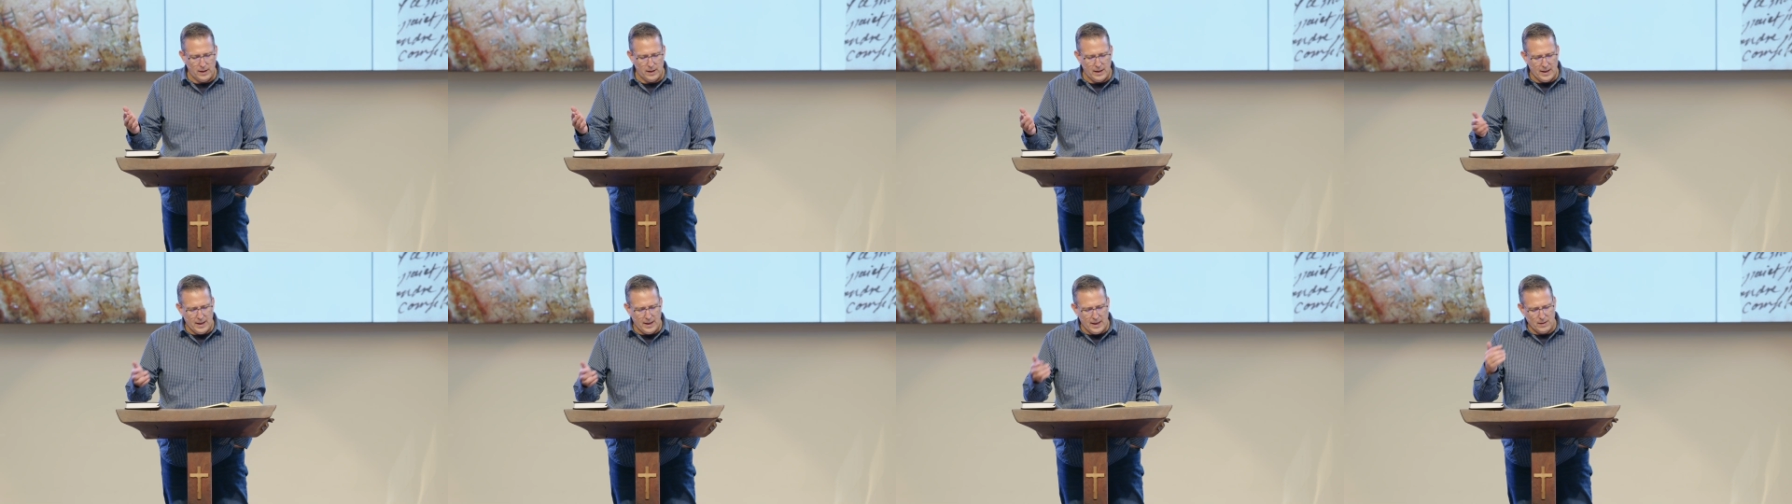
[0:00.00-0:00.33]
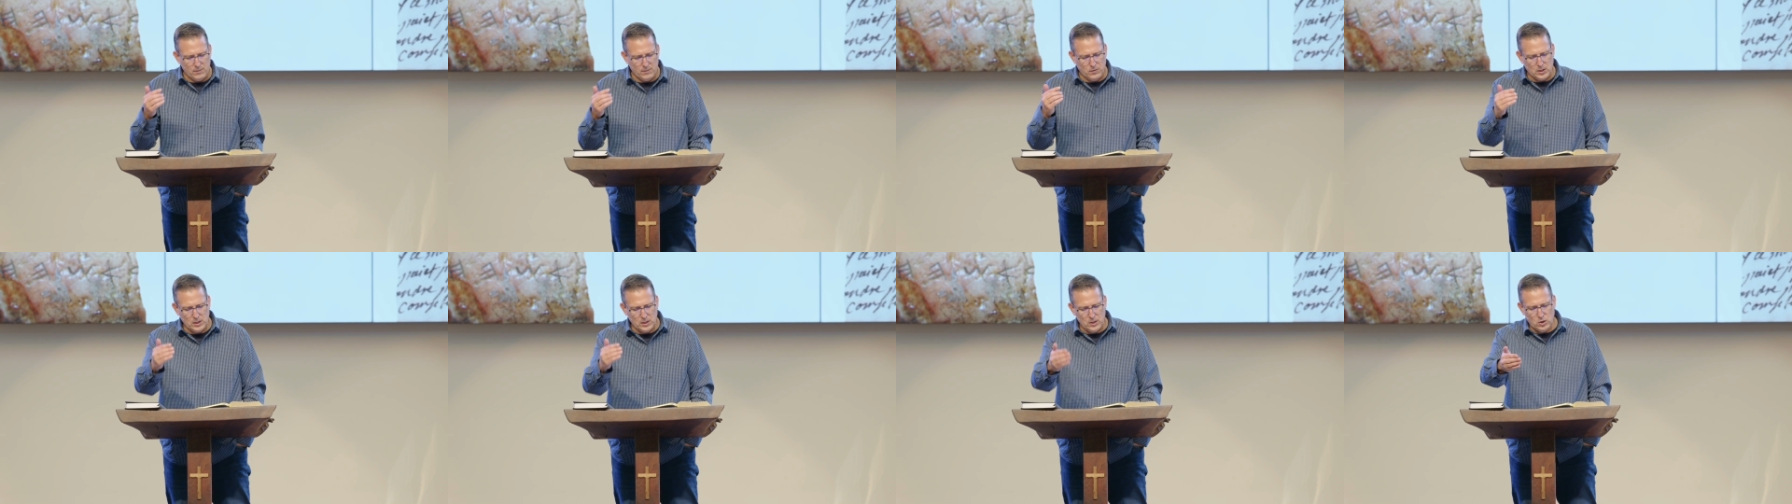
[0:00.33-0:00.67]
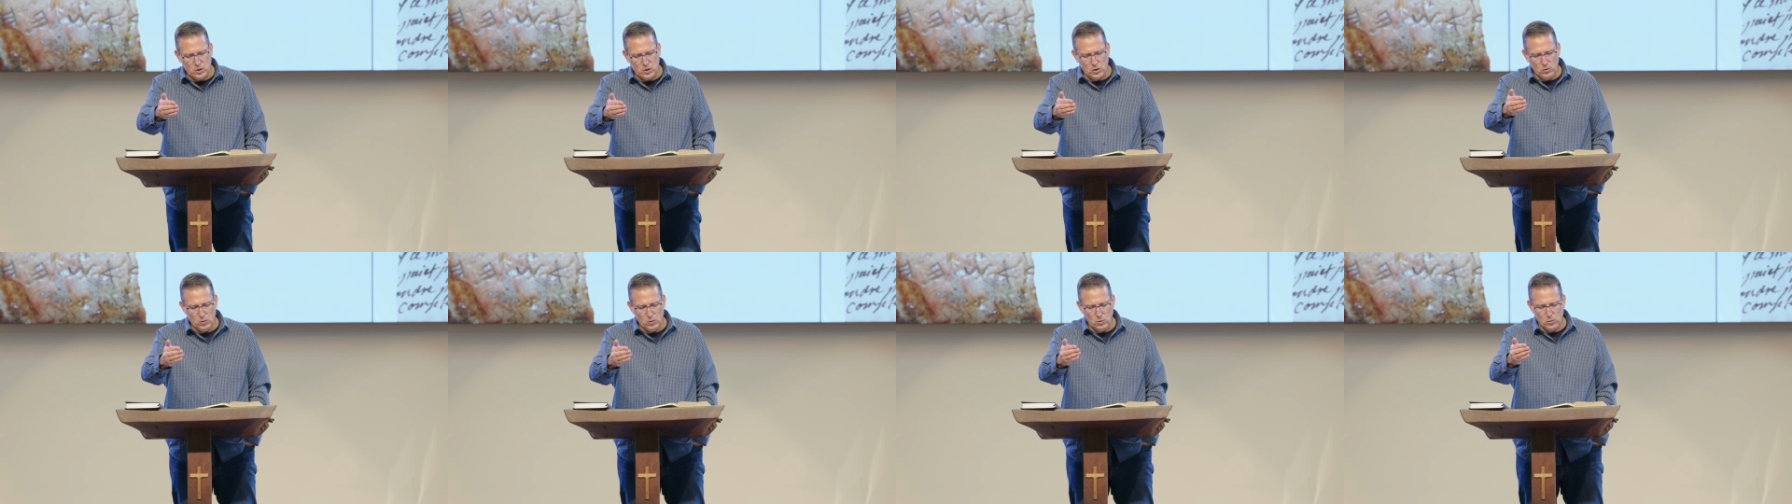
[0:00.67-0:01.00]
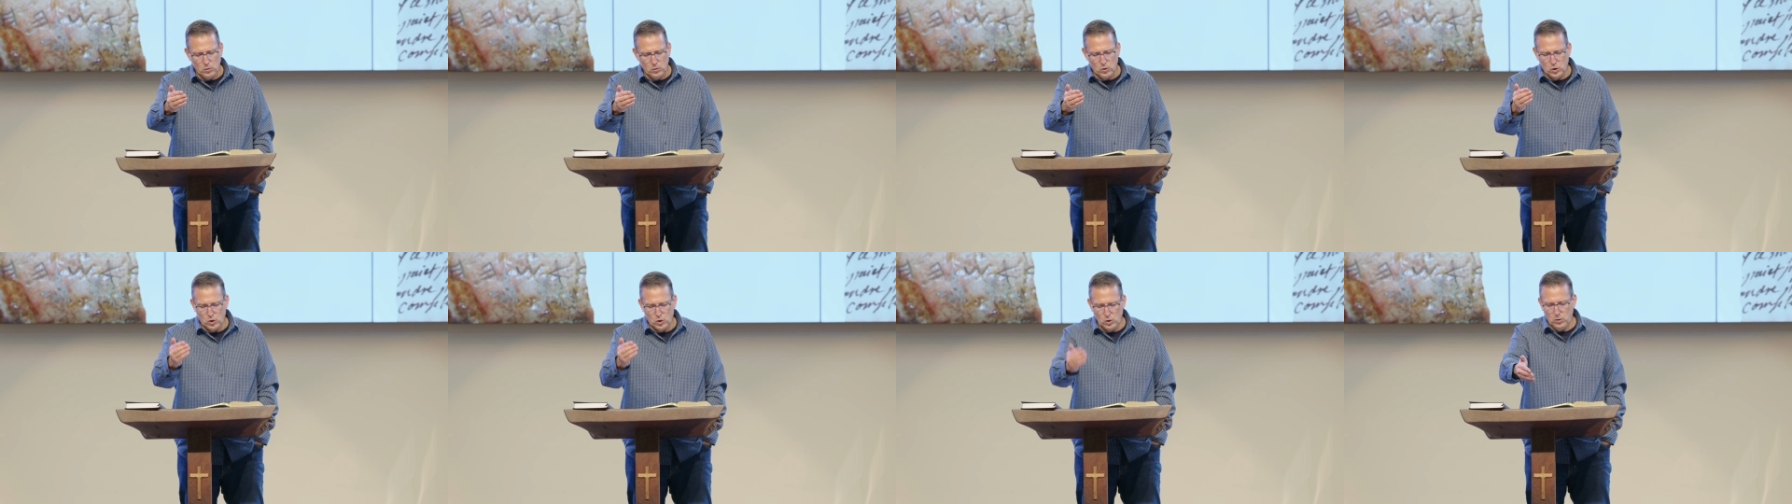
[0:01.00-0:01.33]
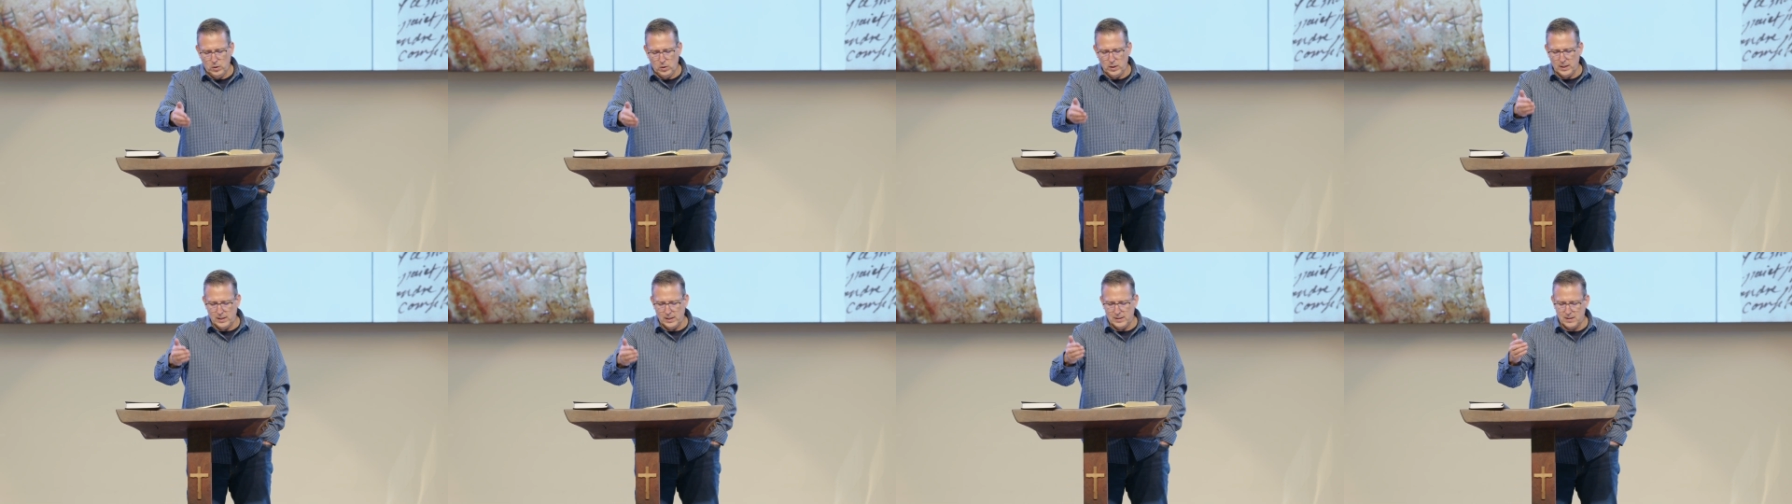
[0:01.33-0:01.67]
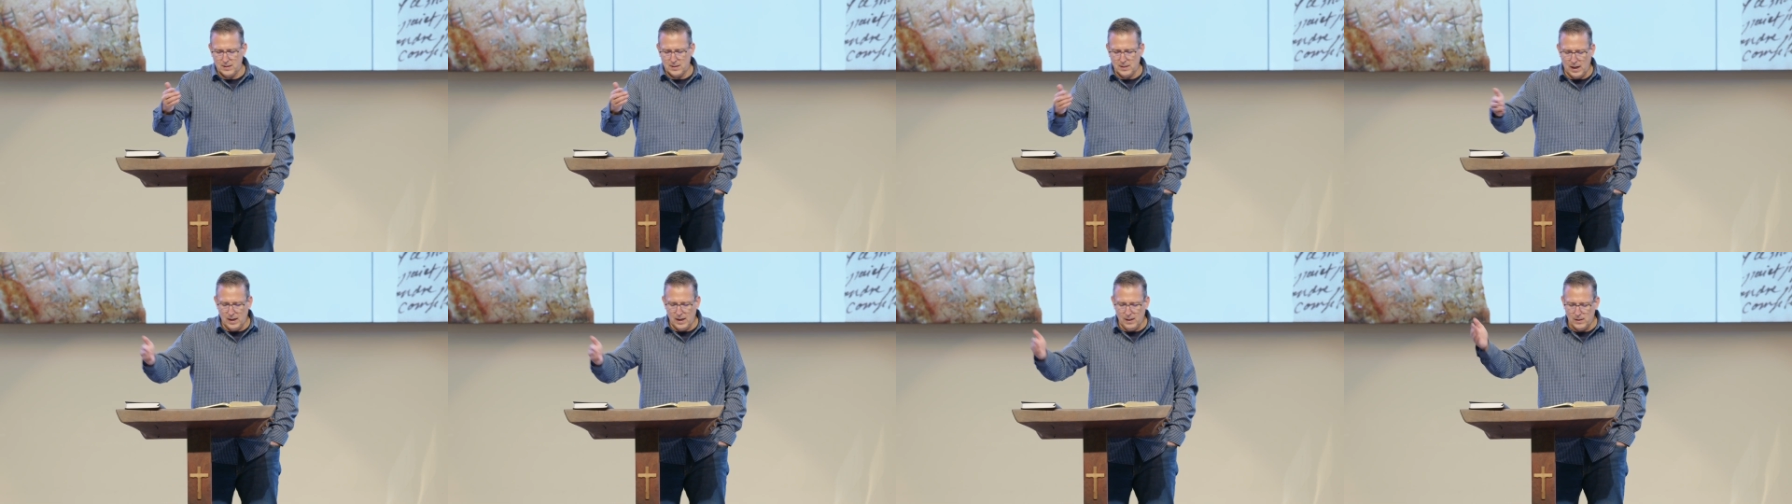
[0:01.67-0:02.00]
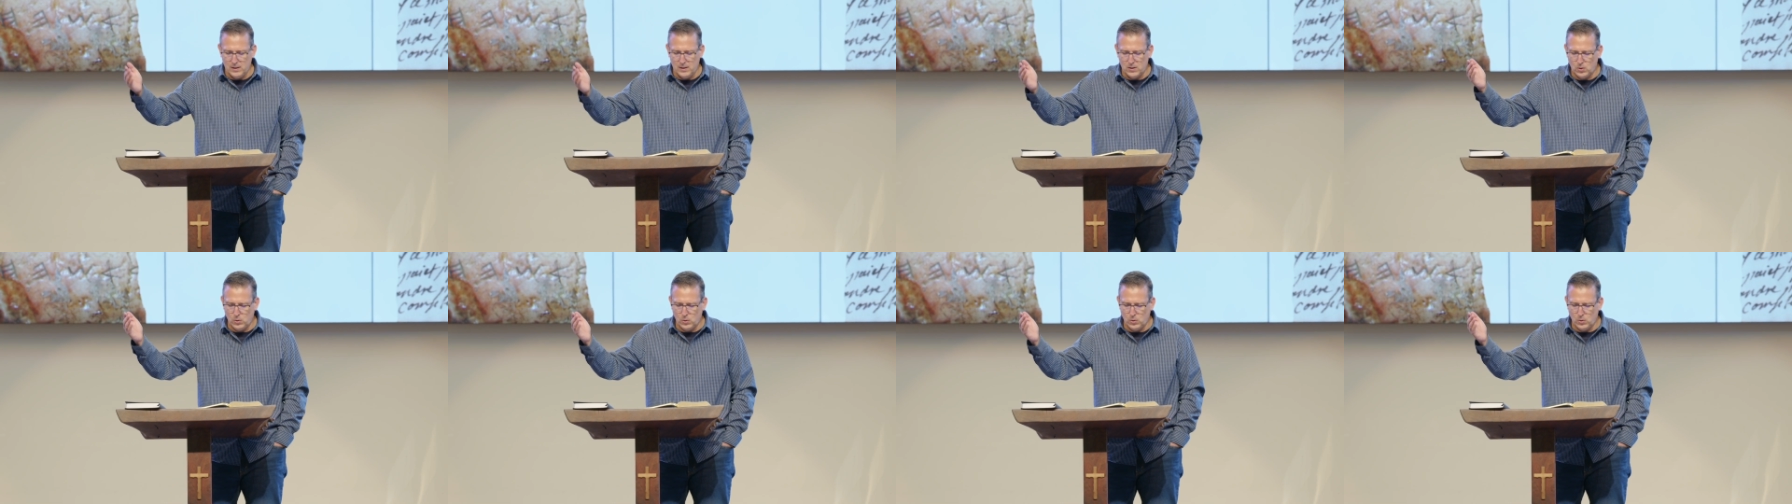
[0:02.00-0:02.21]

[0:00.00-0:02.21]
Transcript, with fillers: have sent you Judah and Silas,